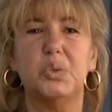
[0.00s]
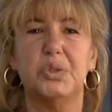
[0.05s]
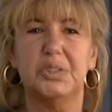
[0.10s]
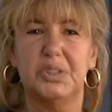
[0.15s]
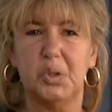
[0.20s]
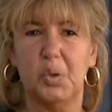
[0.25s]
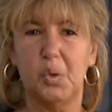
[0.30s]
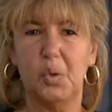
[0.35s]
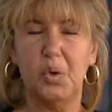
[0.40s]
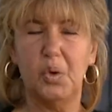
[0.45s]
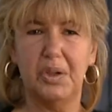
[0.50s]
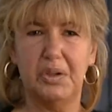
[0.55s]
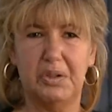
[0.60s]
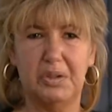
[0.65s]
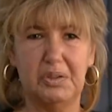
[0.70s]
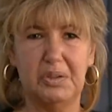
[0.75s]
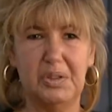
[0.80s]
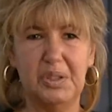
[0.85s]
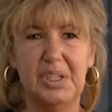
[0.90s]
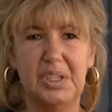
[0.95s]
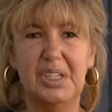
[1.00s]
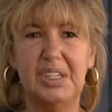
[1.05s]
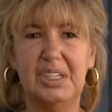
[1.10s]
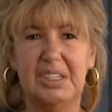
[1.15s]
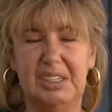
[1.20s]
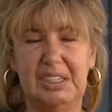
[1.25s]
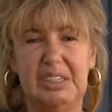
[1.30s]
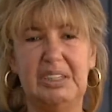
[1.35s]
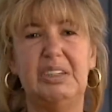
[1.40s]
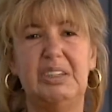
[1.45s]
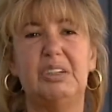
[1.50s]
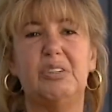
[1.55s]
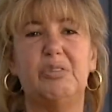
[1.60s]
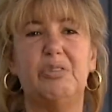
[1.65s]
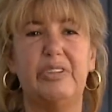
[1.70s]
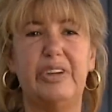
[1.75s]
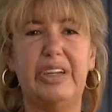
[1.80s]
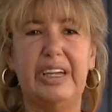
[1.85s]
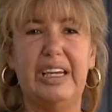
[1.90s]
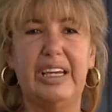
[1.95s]
was ordered in
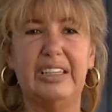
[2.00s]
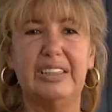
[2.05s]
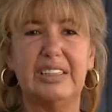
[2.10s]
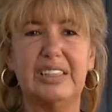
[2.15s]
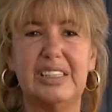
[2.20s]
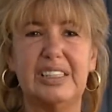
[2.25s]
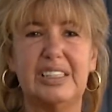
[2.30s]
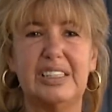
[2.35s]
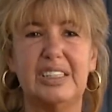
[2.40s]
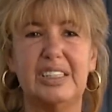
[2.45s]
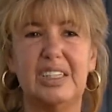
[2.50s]
advance.